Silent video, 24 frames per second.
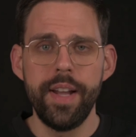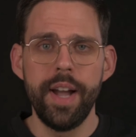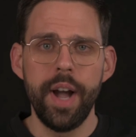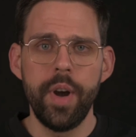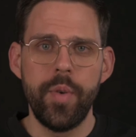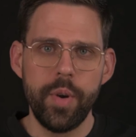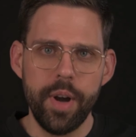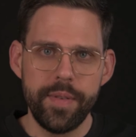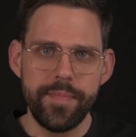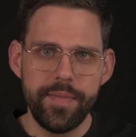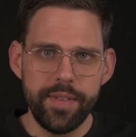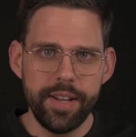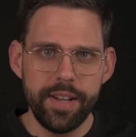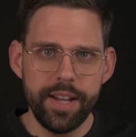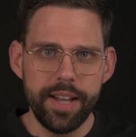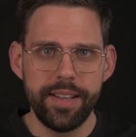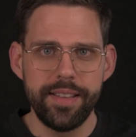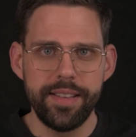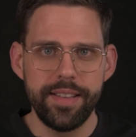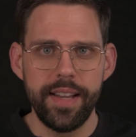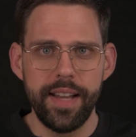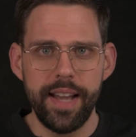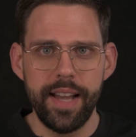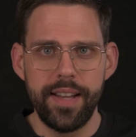However, the
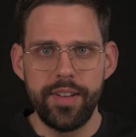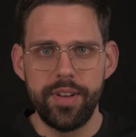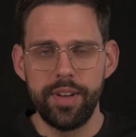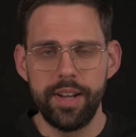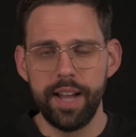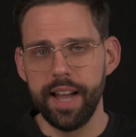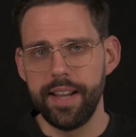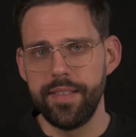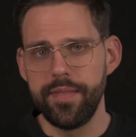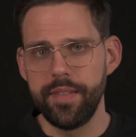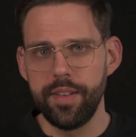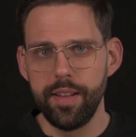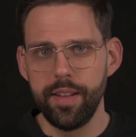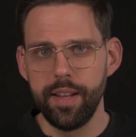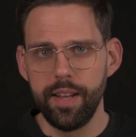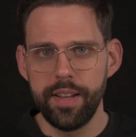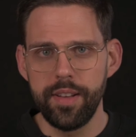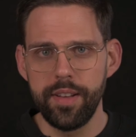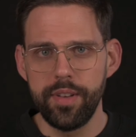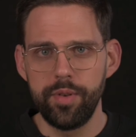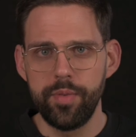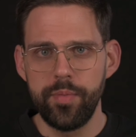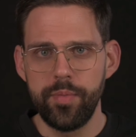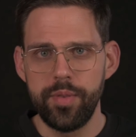installation effort,
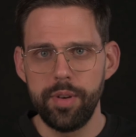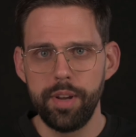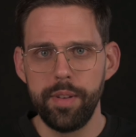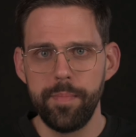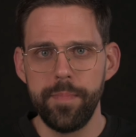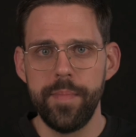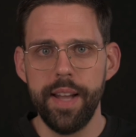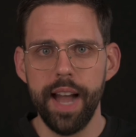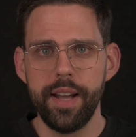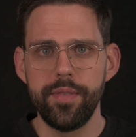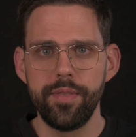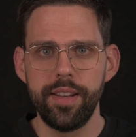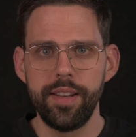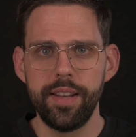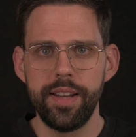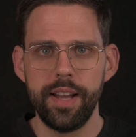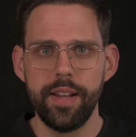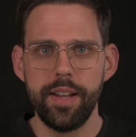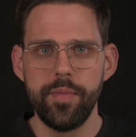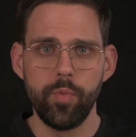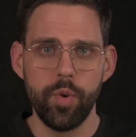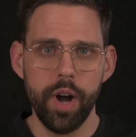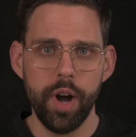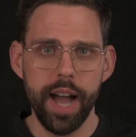due to the mounting
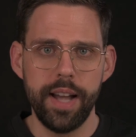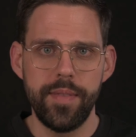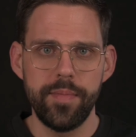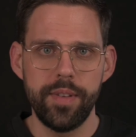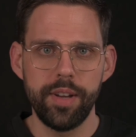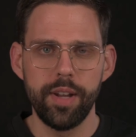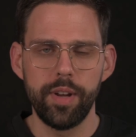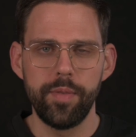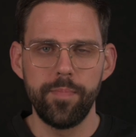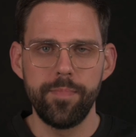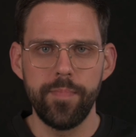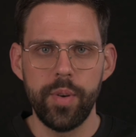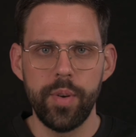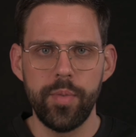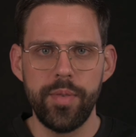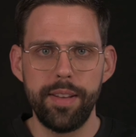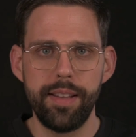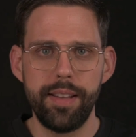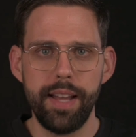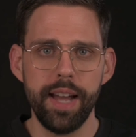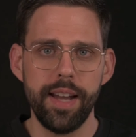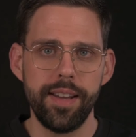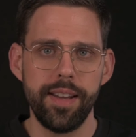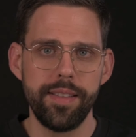and wiring on both
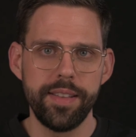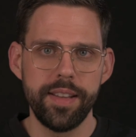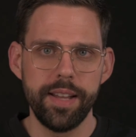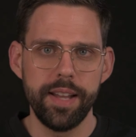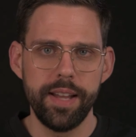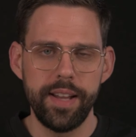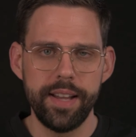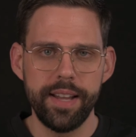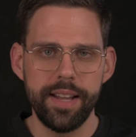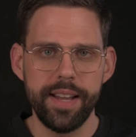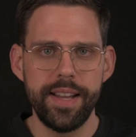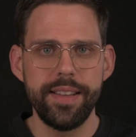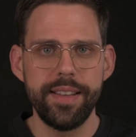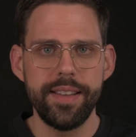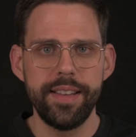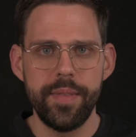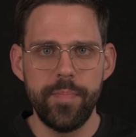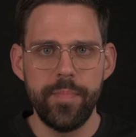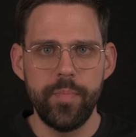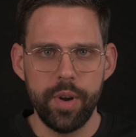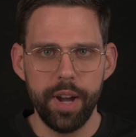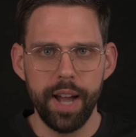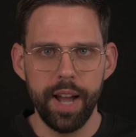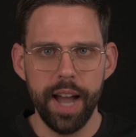sides, is
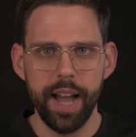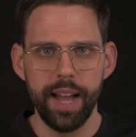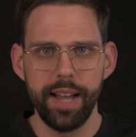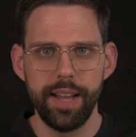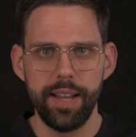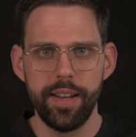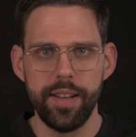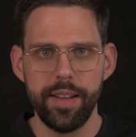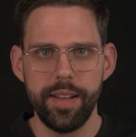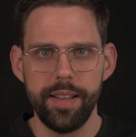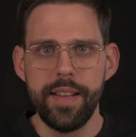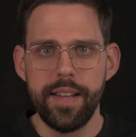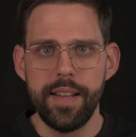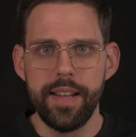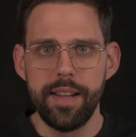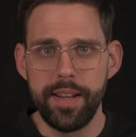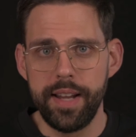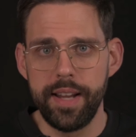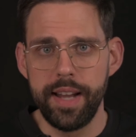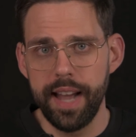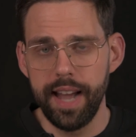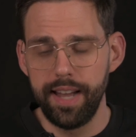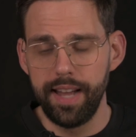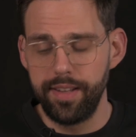somewhat higher. In
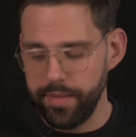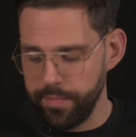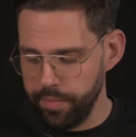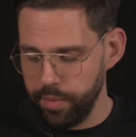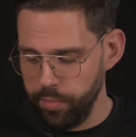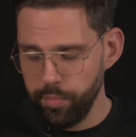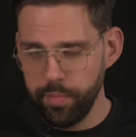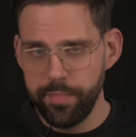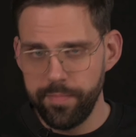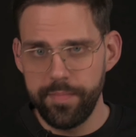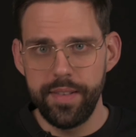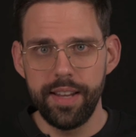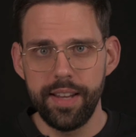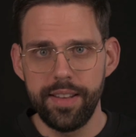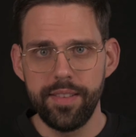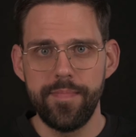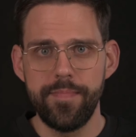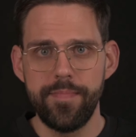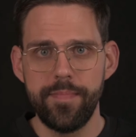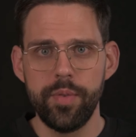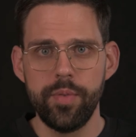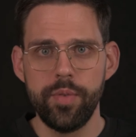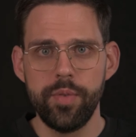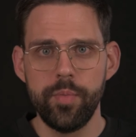the case of the reflective
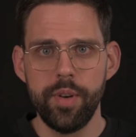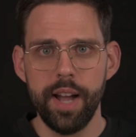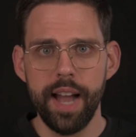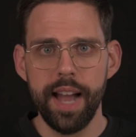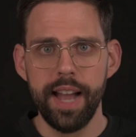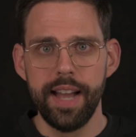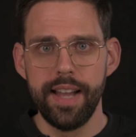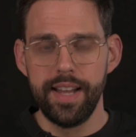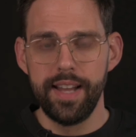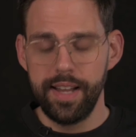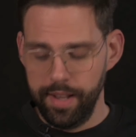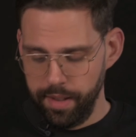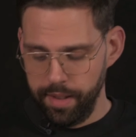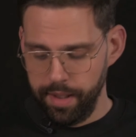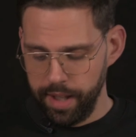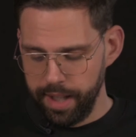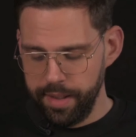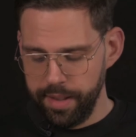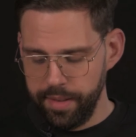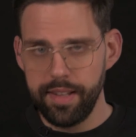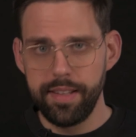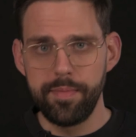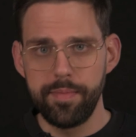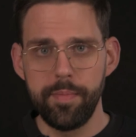photo eye,
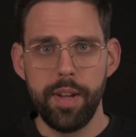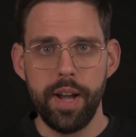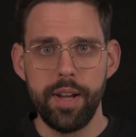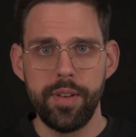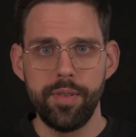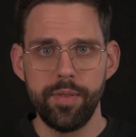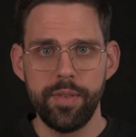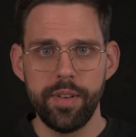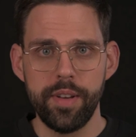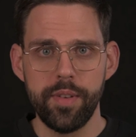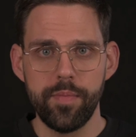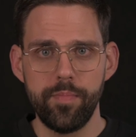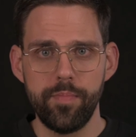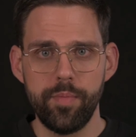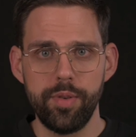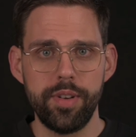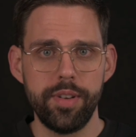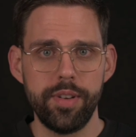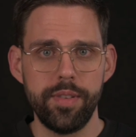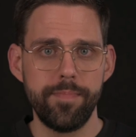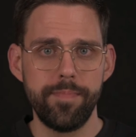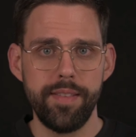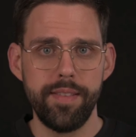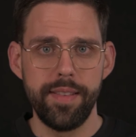like this model, which
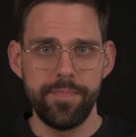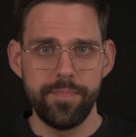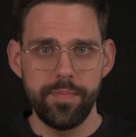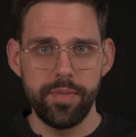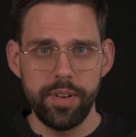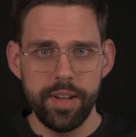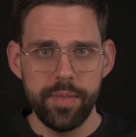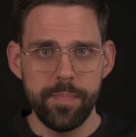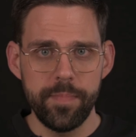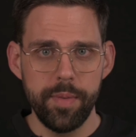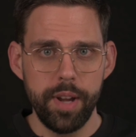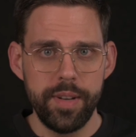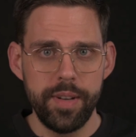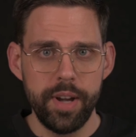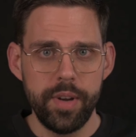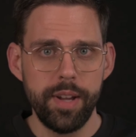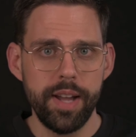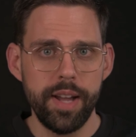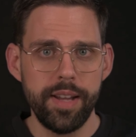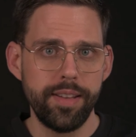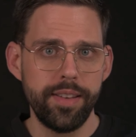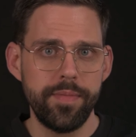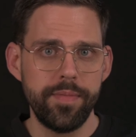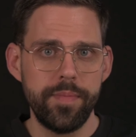is a favorite among our
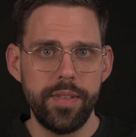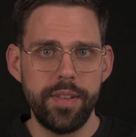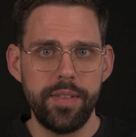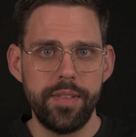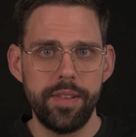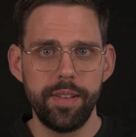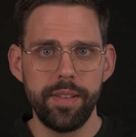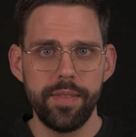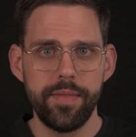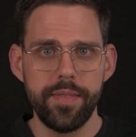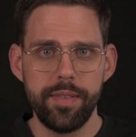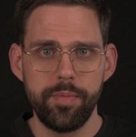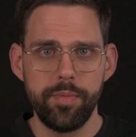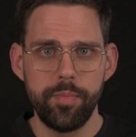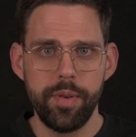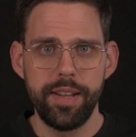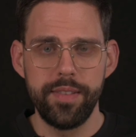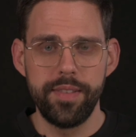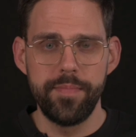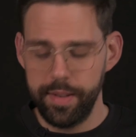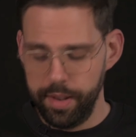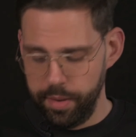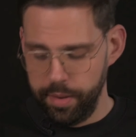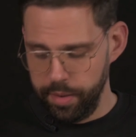customers, the
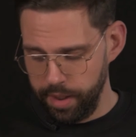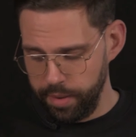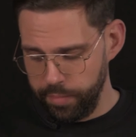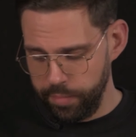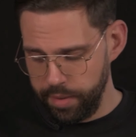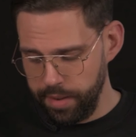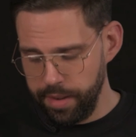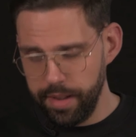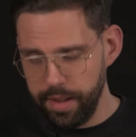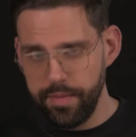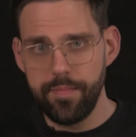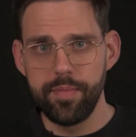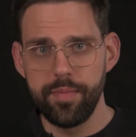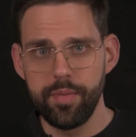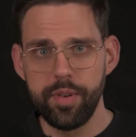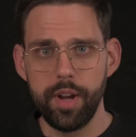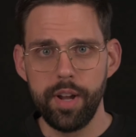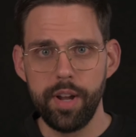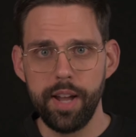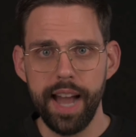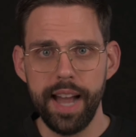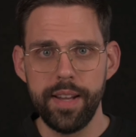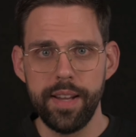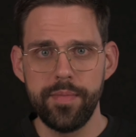transmitter and receiver
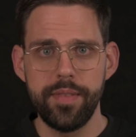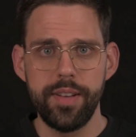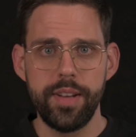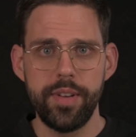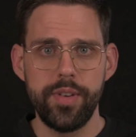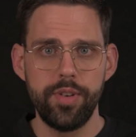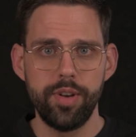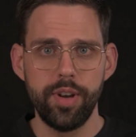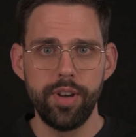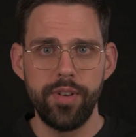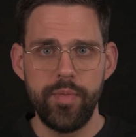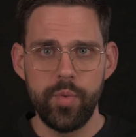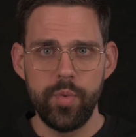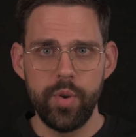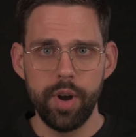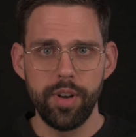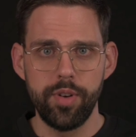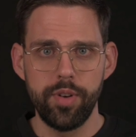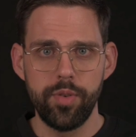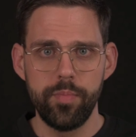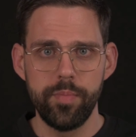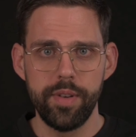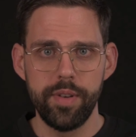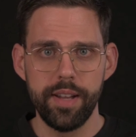are housed in just one
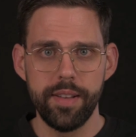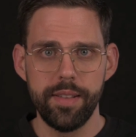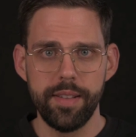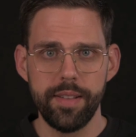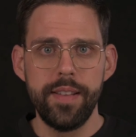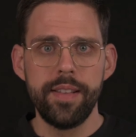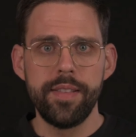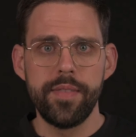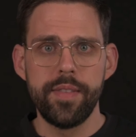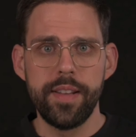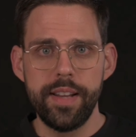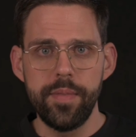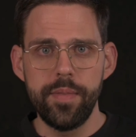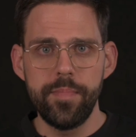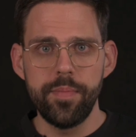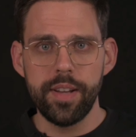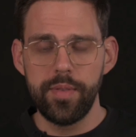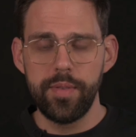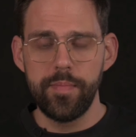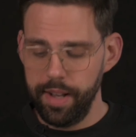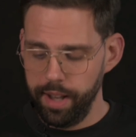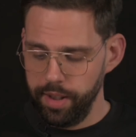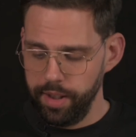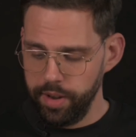unit. In this
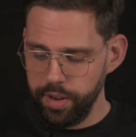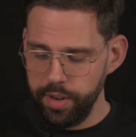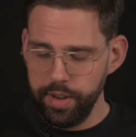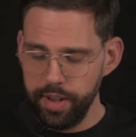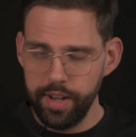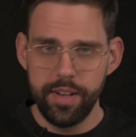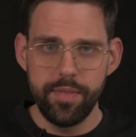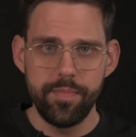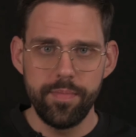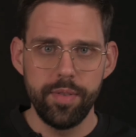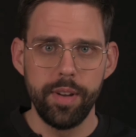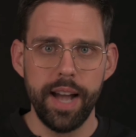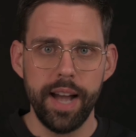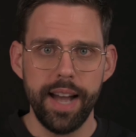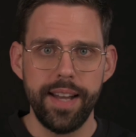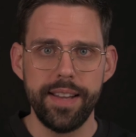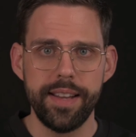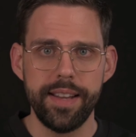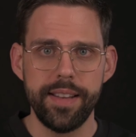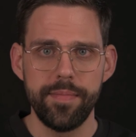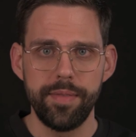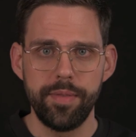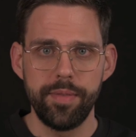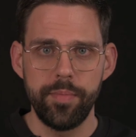configuration, the light
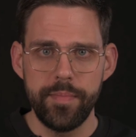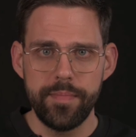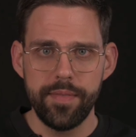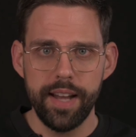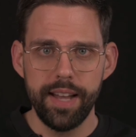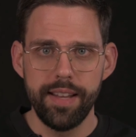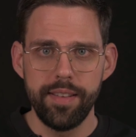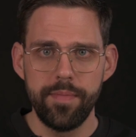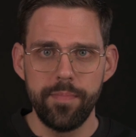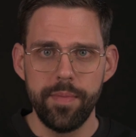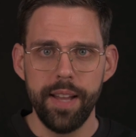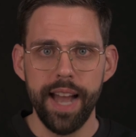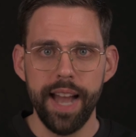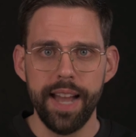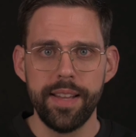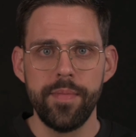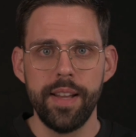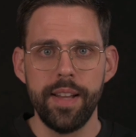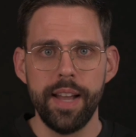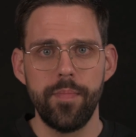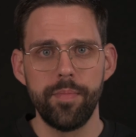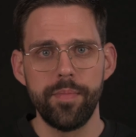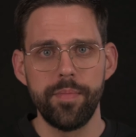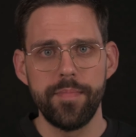beam is reflected back
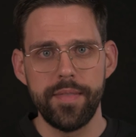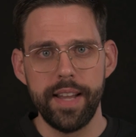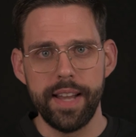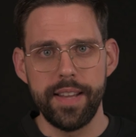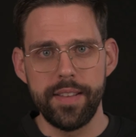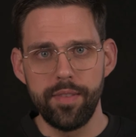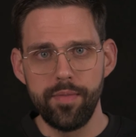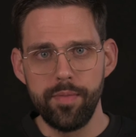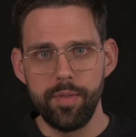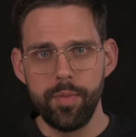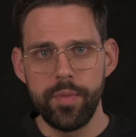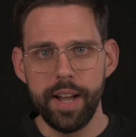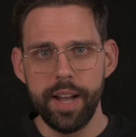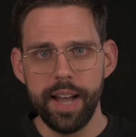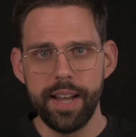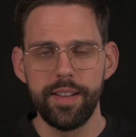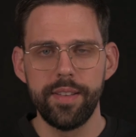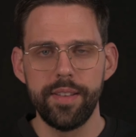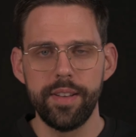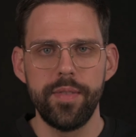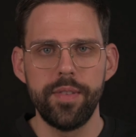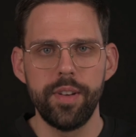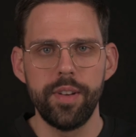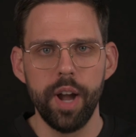by a reflector
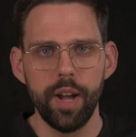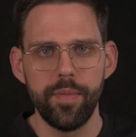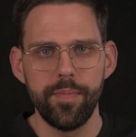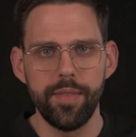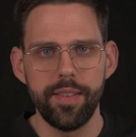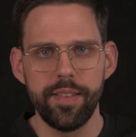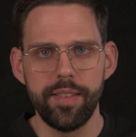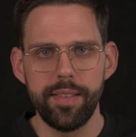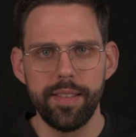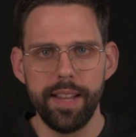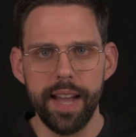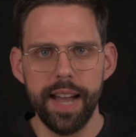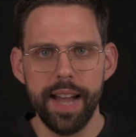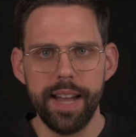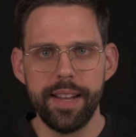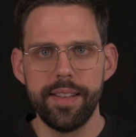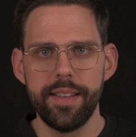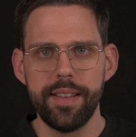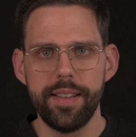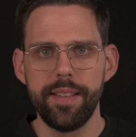located on the opposite side.